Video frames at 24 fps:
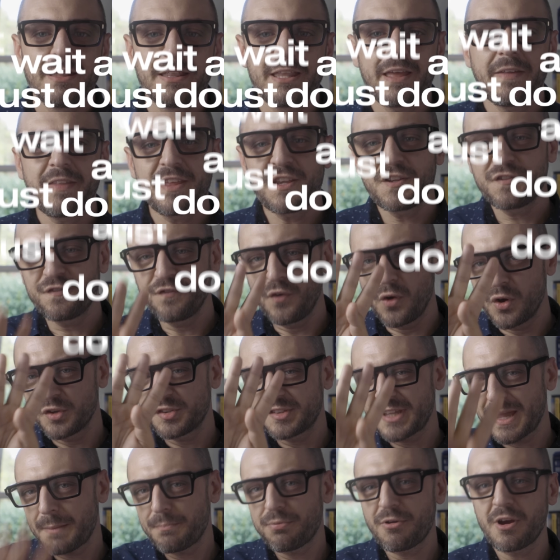Now this
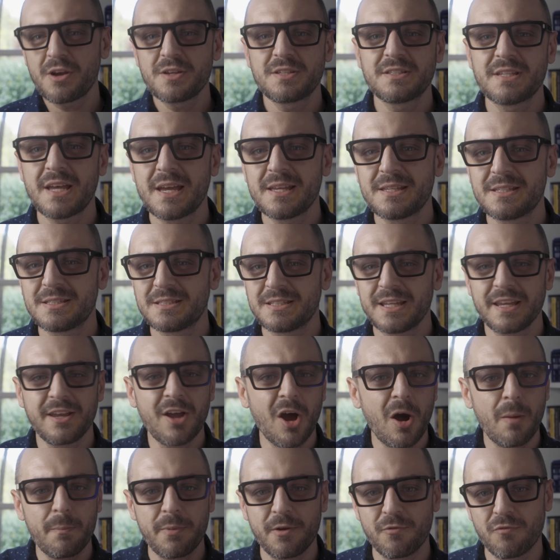4-step process, it
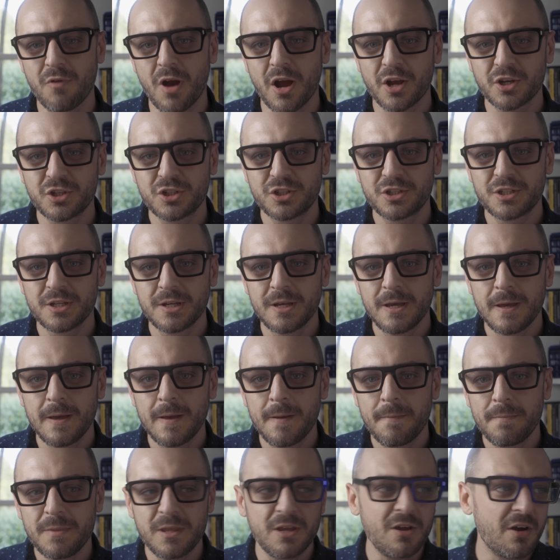can't be rushed.
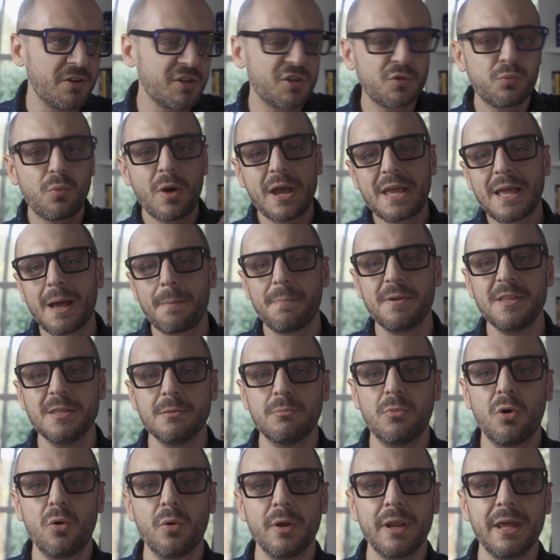You can't just wake up in the
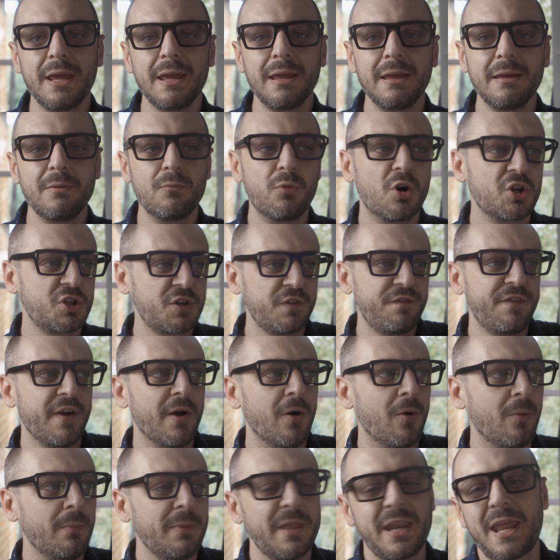morning, watch a
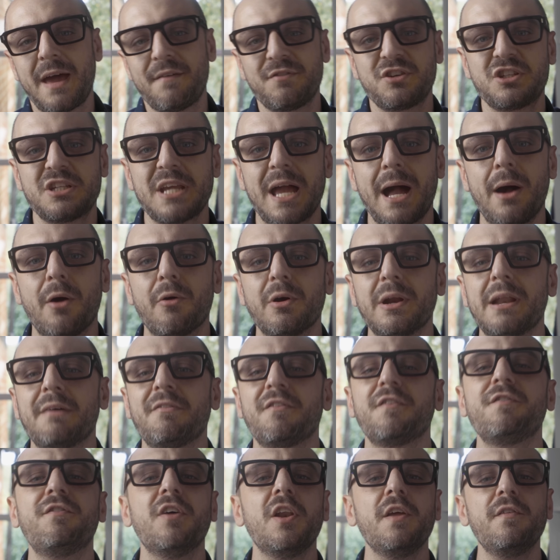film, then have a shower and have
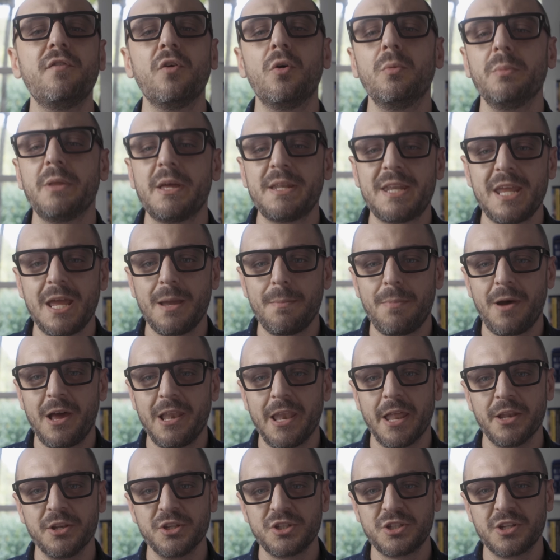a fully formed idea by
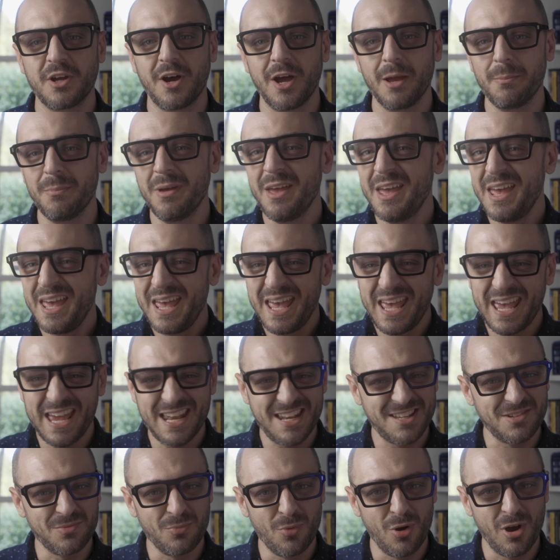lunchtime. It
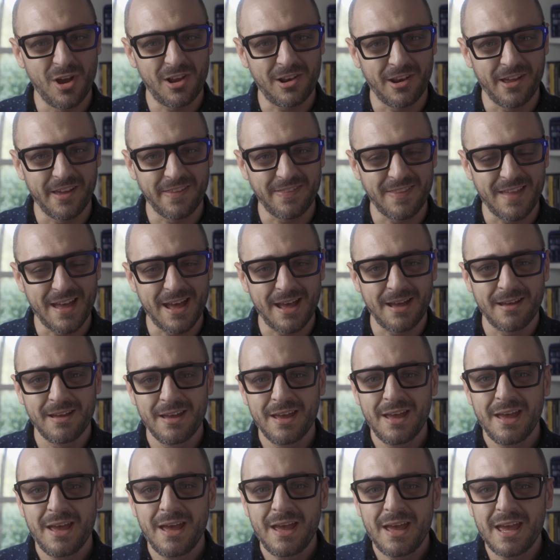doesn't work like that.
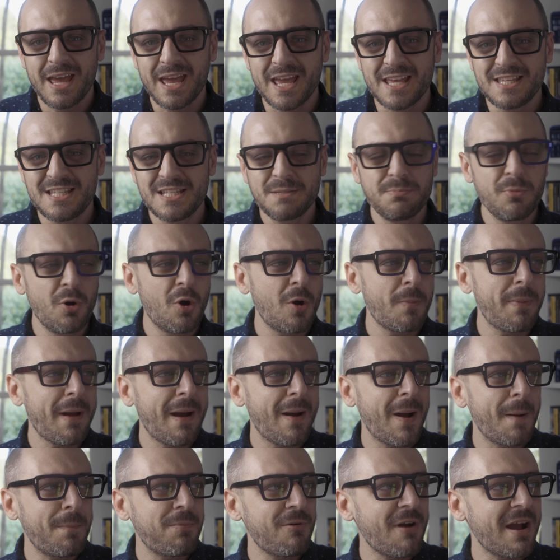This is more
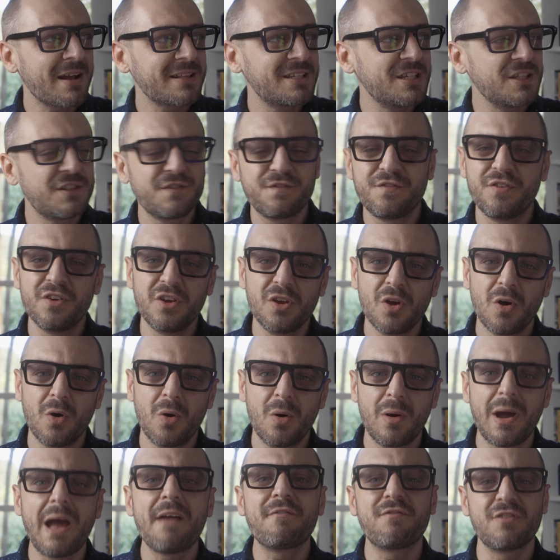about a practice for
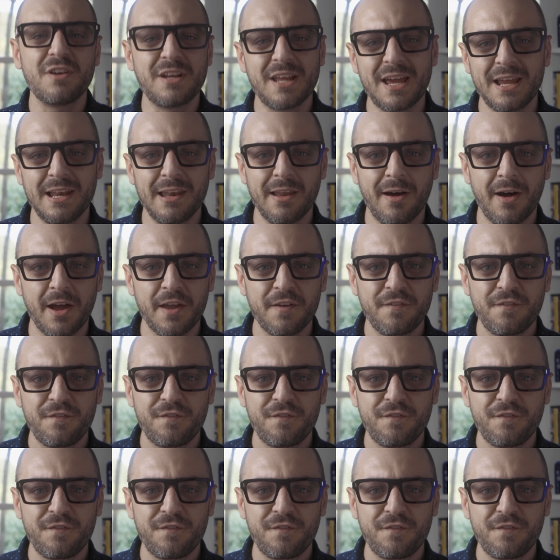your everyday life.